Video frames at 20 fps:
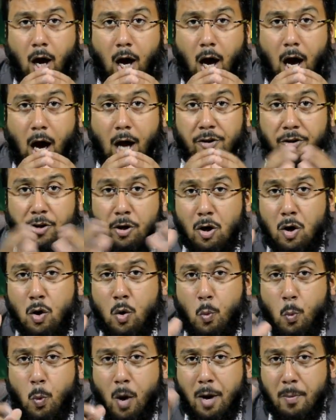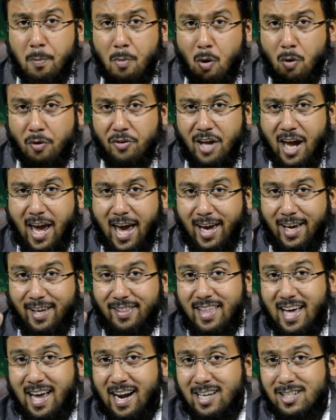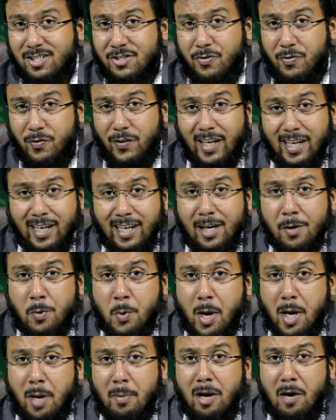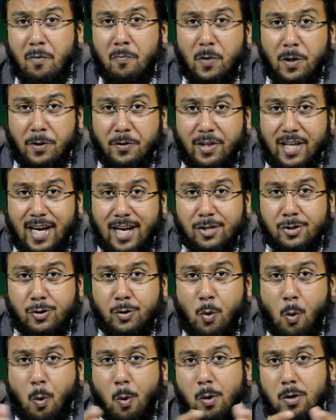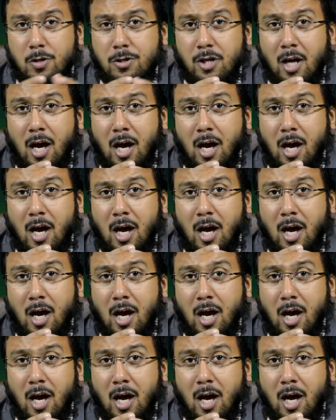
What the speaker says: And you know, one more thing that is really available with this course